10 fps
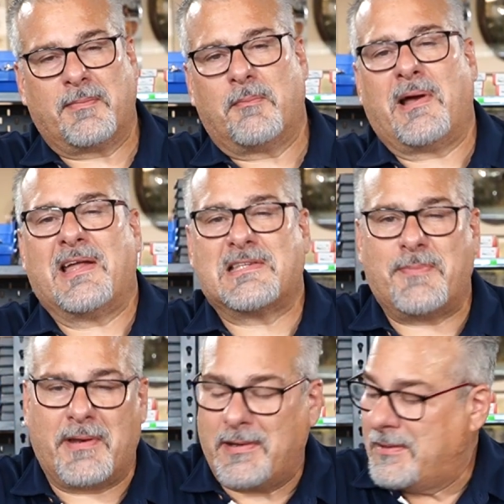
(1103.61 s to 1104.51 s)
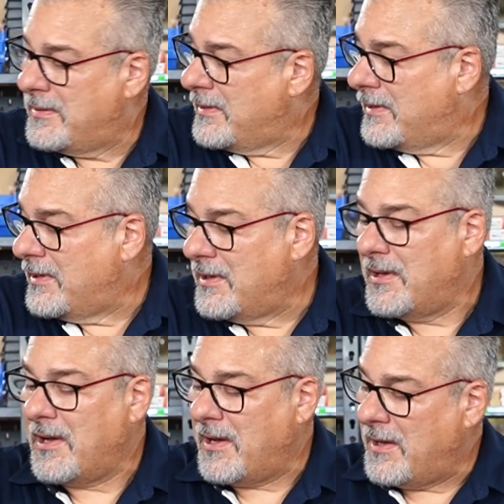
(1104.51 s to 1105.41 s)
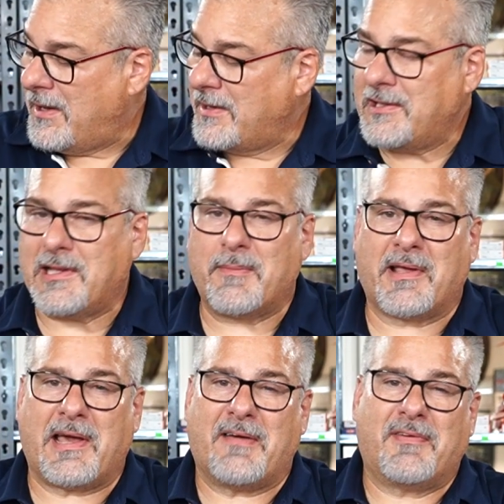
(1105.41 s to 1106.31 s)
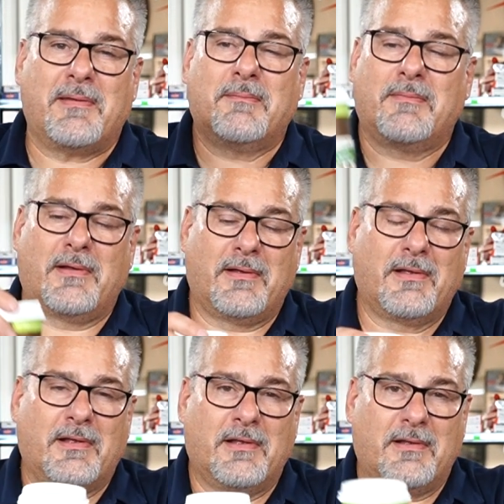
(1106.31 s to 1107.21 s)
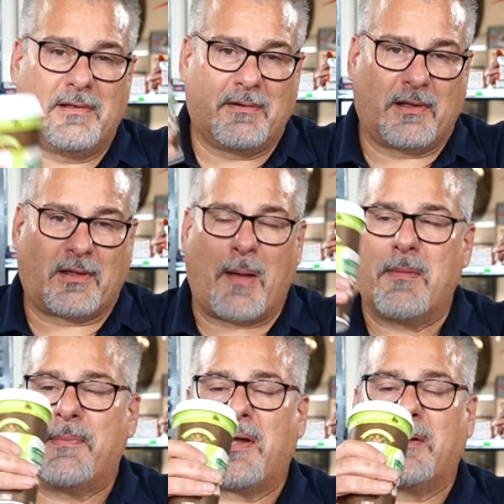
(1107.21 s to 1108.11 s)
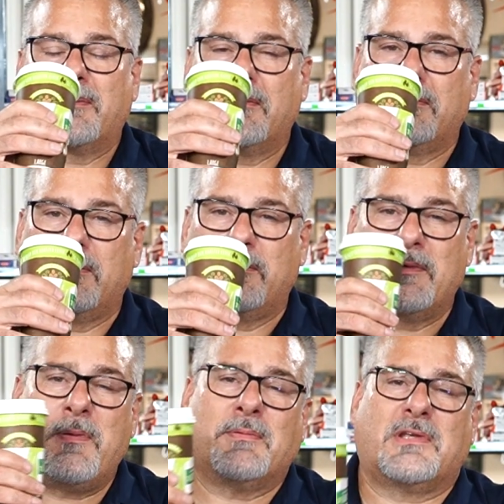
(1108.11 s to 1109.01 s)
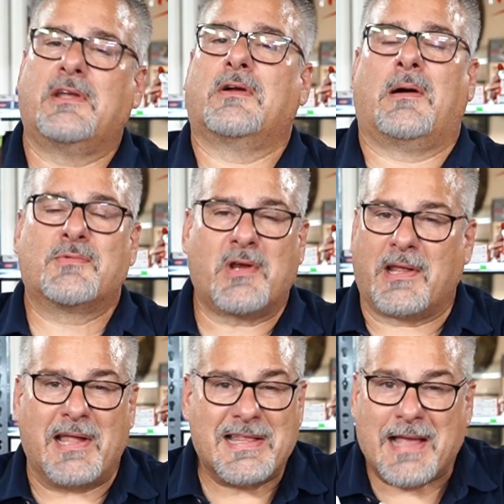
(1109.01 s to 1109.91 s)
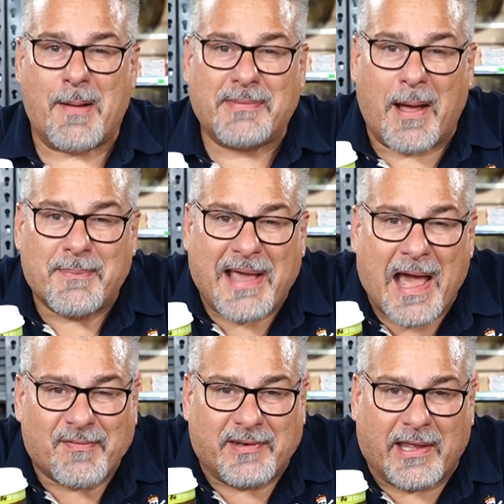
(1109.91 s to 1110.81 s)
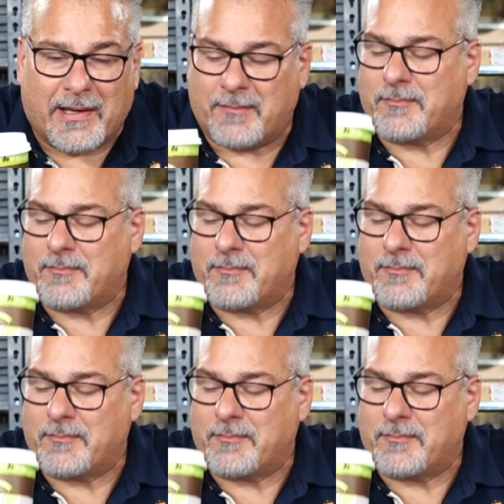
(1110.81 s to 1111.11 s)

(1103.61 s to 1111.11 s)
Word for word: My head's spinning. I need to get my caffeine allotment back up. Because people say, I'm drinking. It's, I'm, I'm caffeinated.